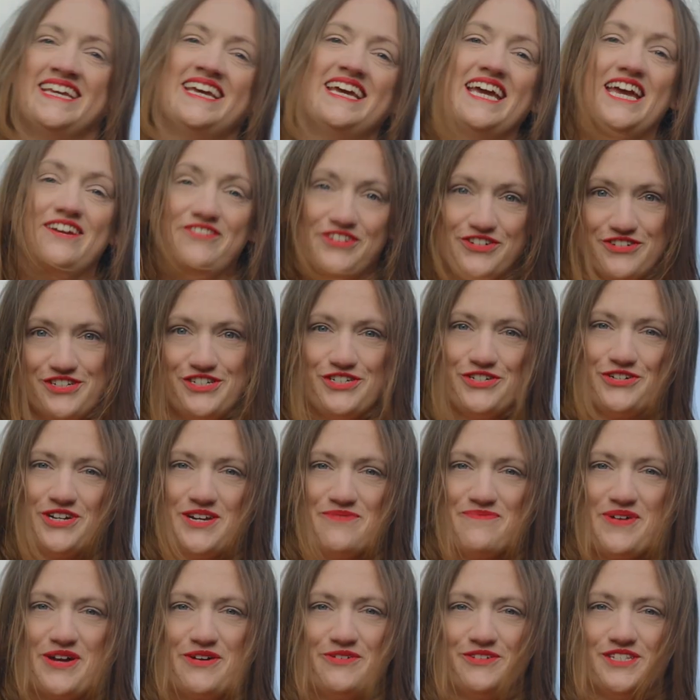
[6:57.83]
If you're enjoying
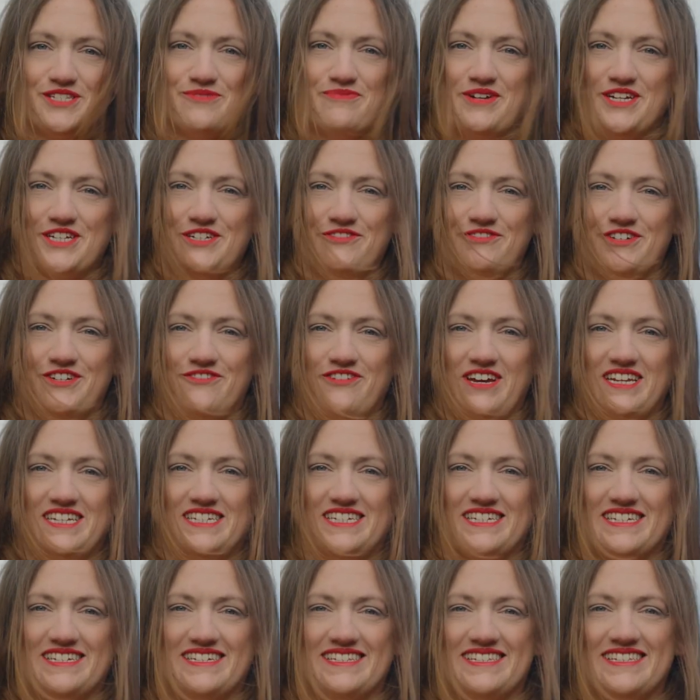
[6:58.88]
my automotive
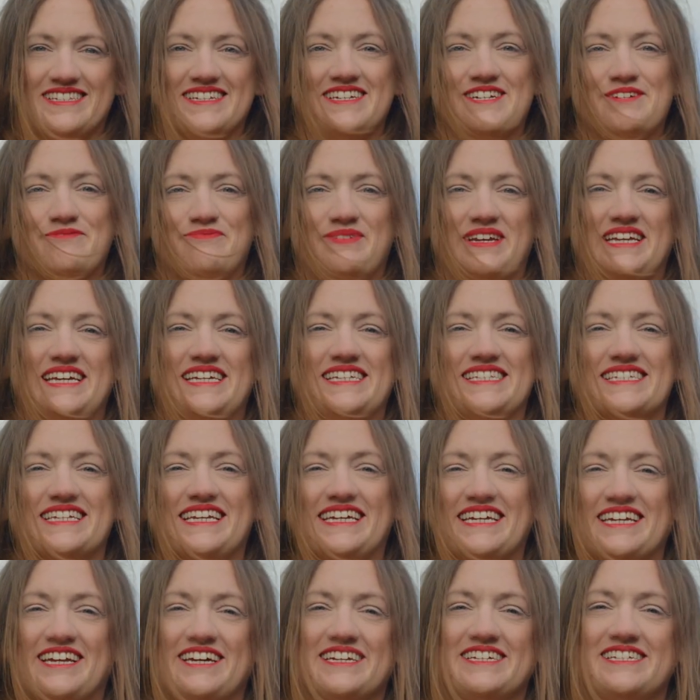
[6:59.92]
adventures, please click
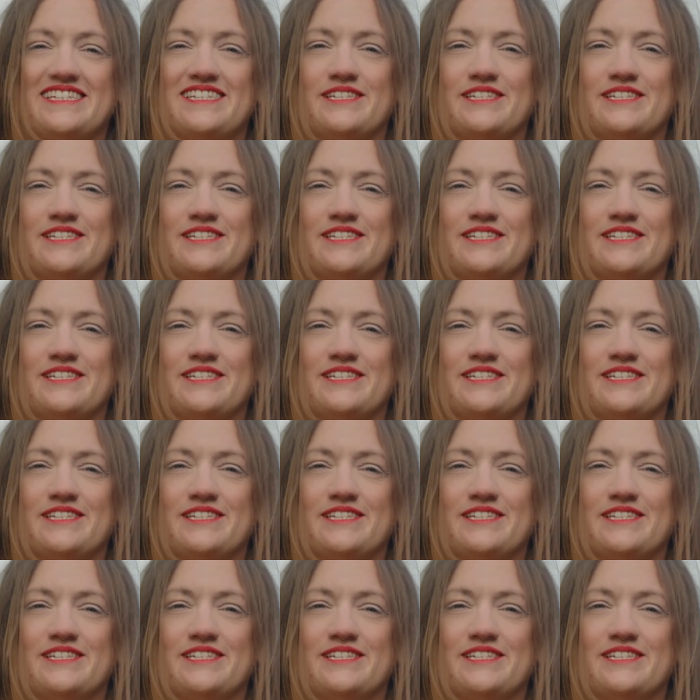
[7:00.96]
like and